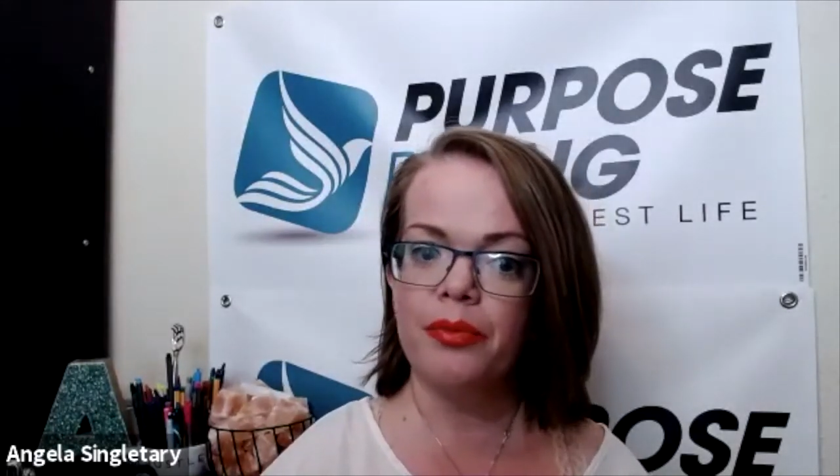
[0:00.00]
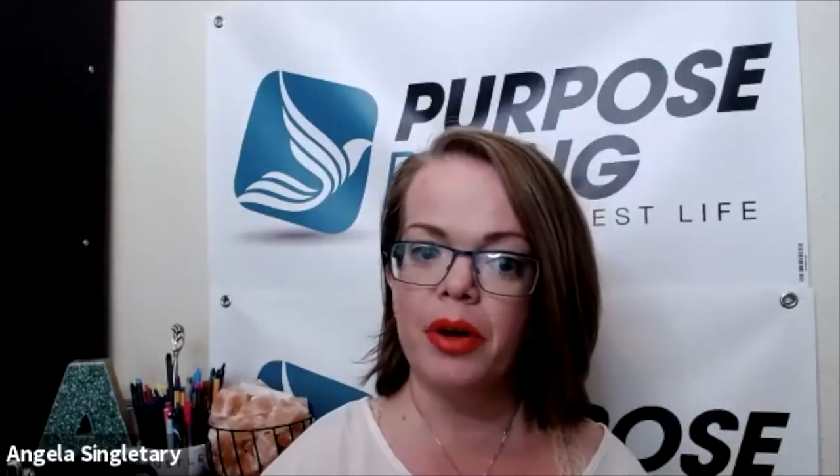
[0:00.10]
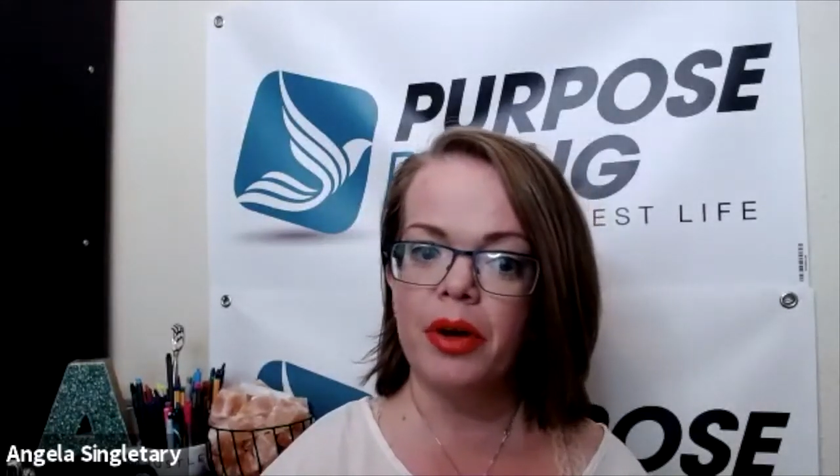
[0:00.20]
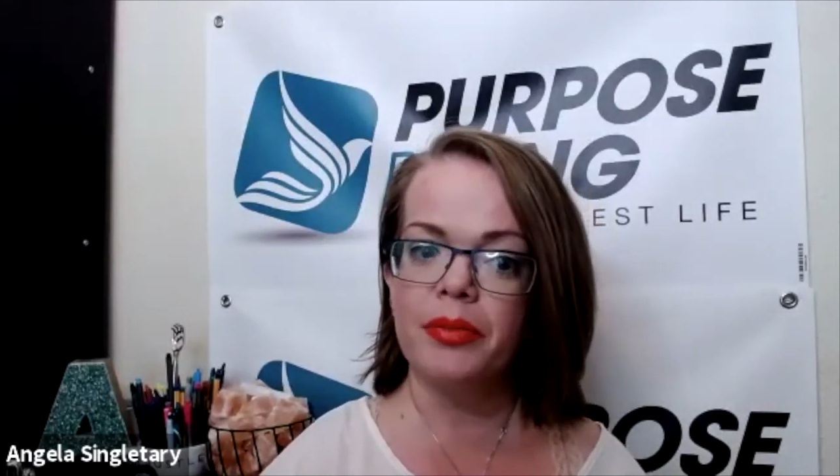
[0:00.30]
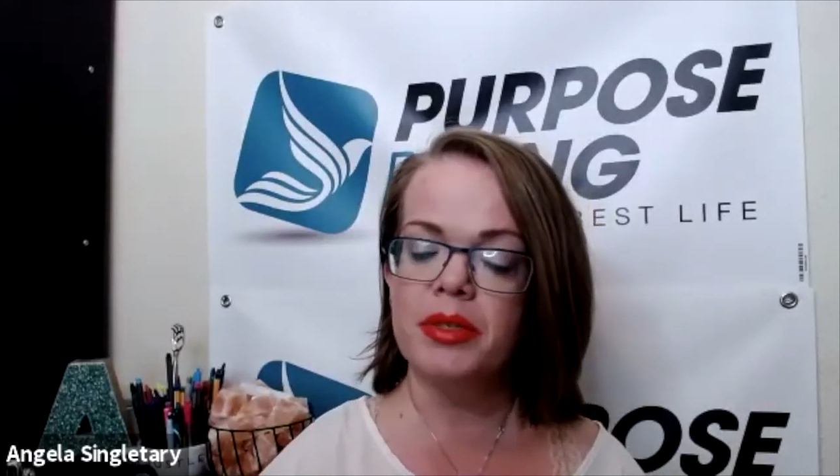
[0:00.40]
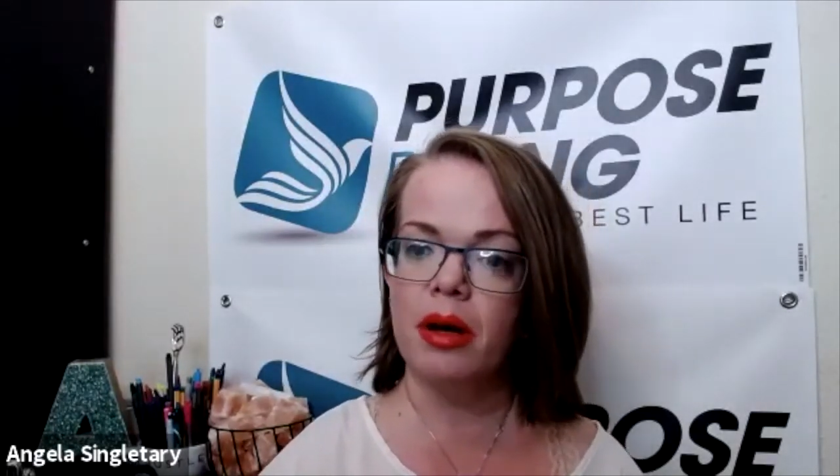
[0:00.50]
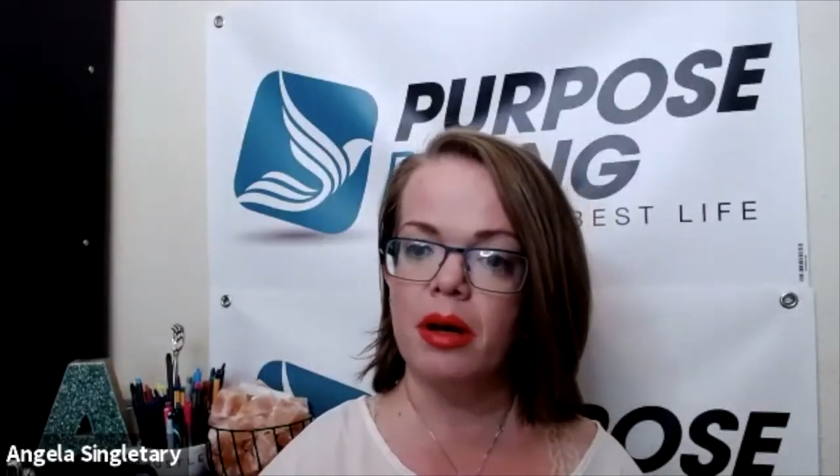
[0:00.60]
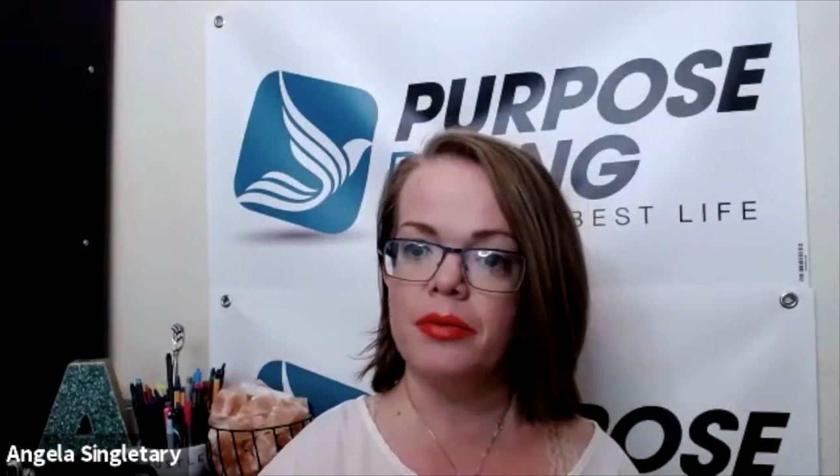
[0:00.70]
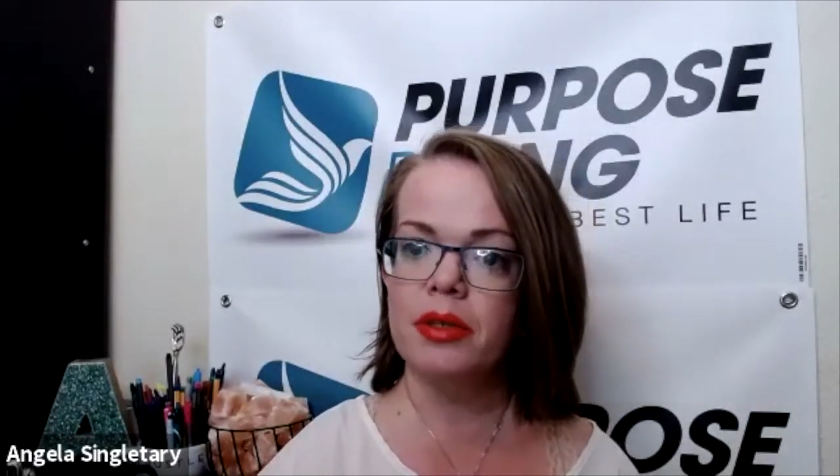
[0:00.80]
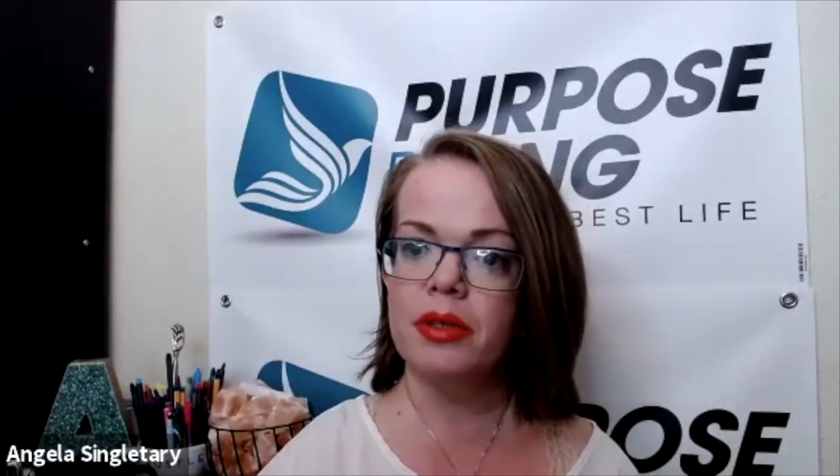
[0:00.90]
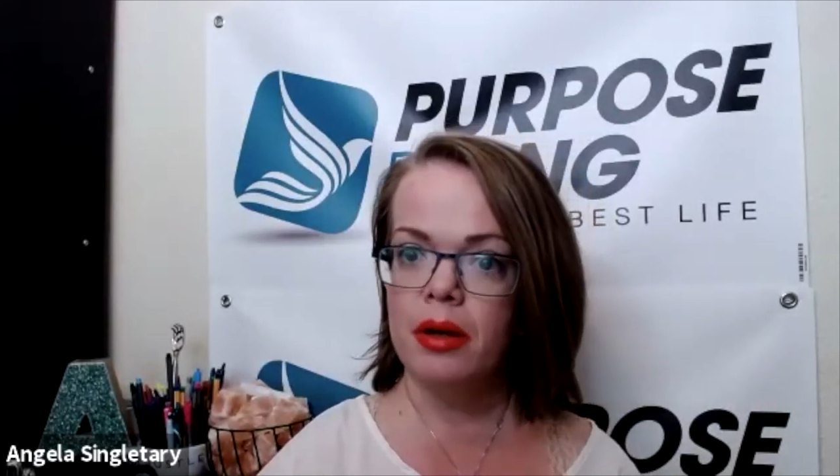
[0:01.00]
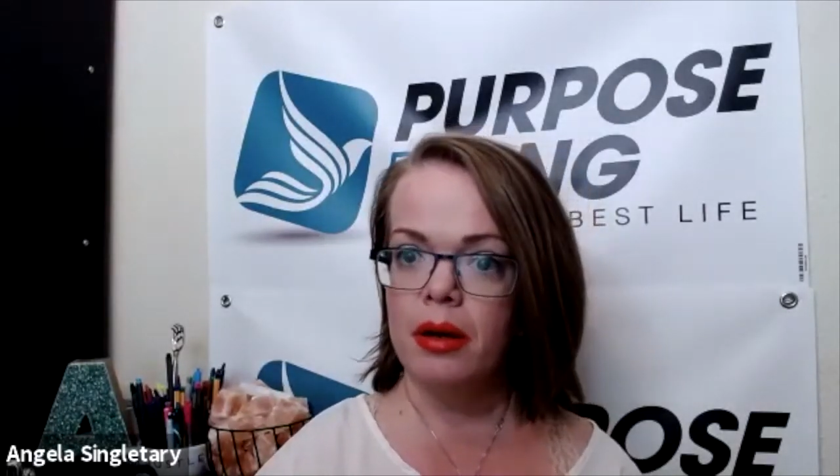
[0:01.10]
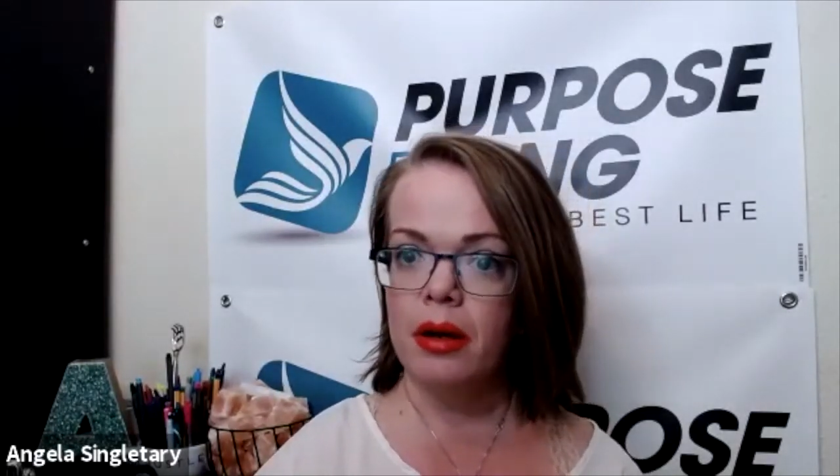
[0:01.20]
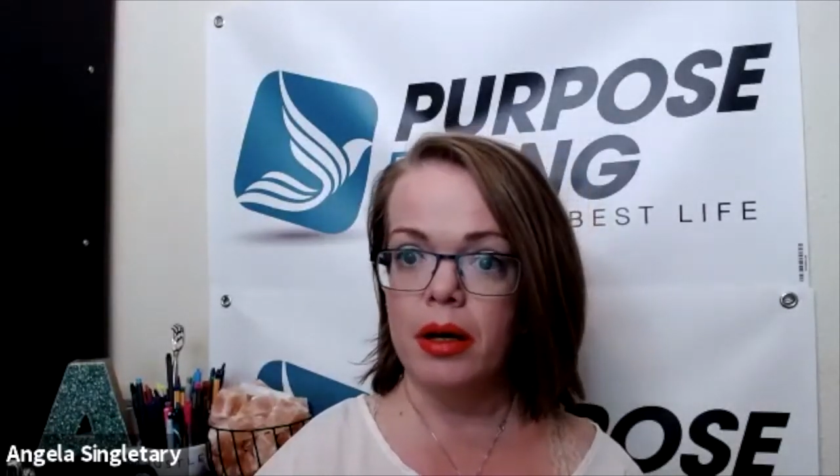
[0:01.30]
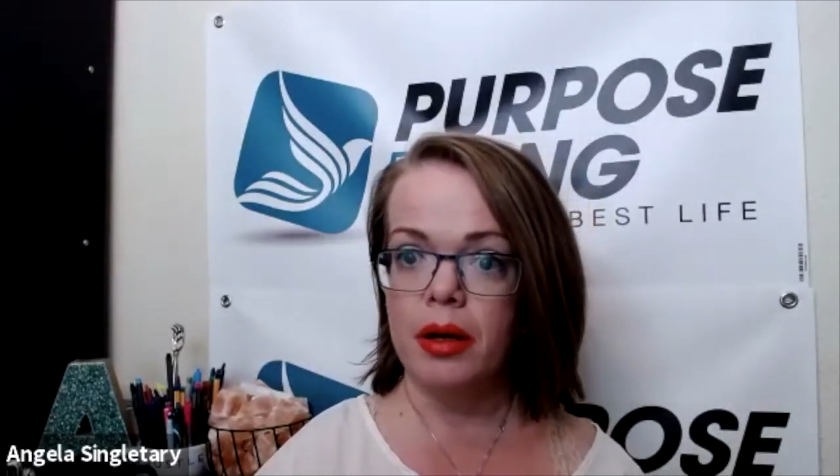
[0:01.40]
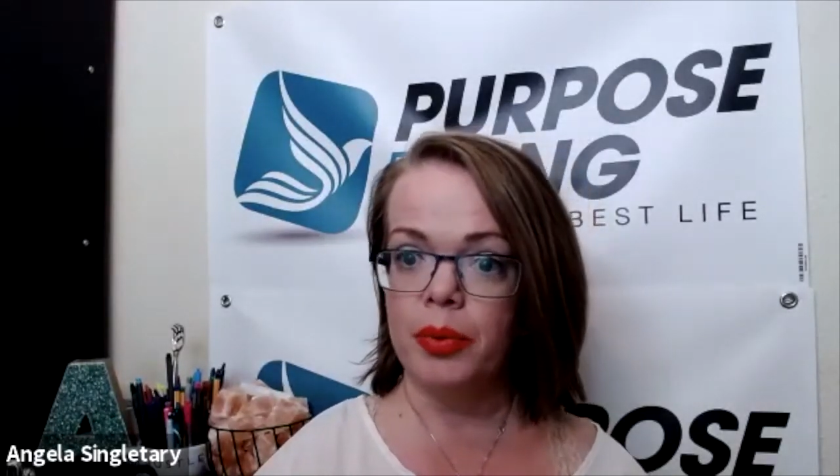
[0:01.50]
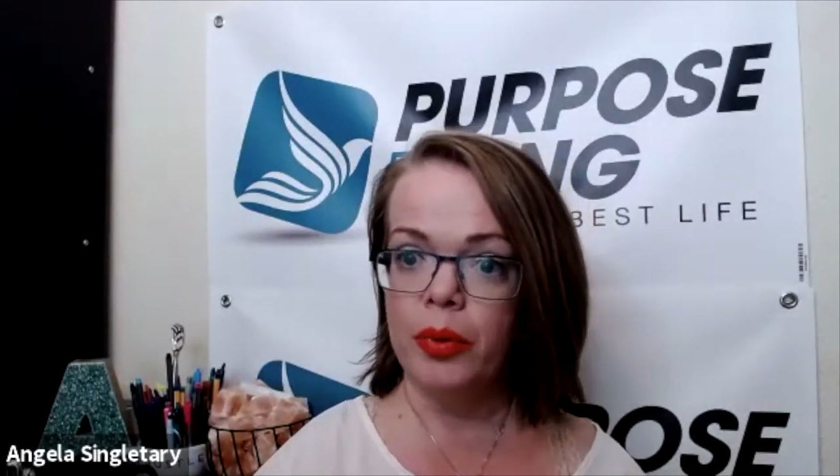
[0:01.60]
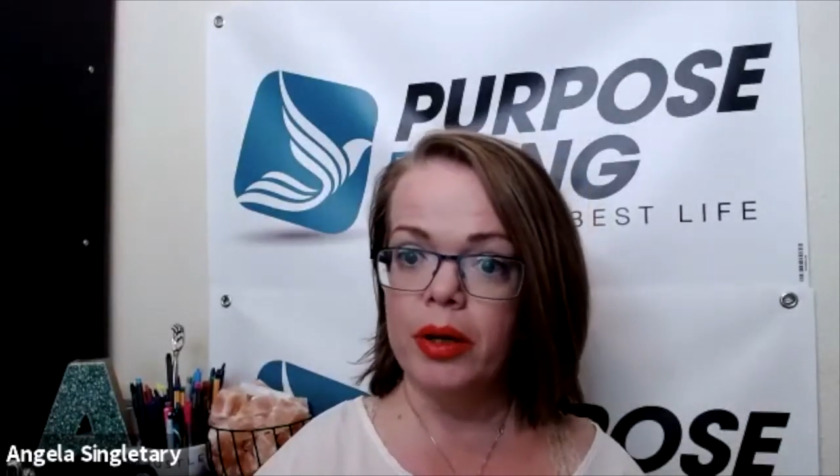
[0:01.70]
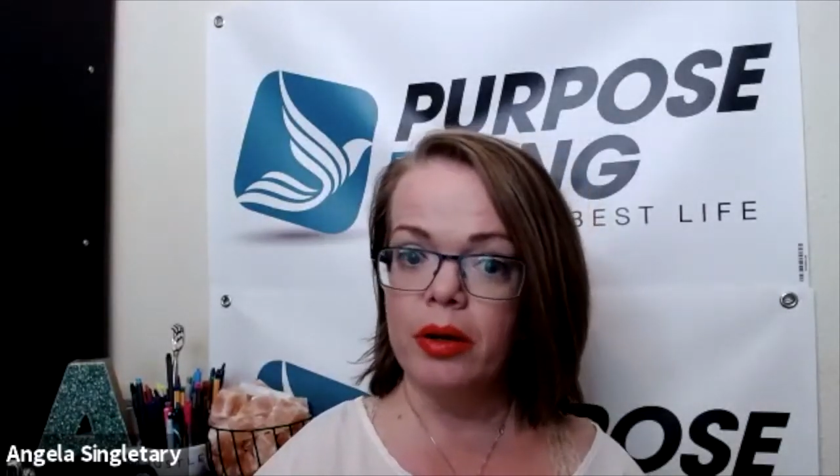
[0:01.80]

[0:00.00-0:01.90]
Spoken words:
found themselves unemployed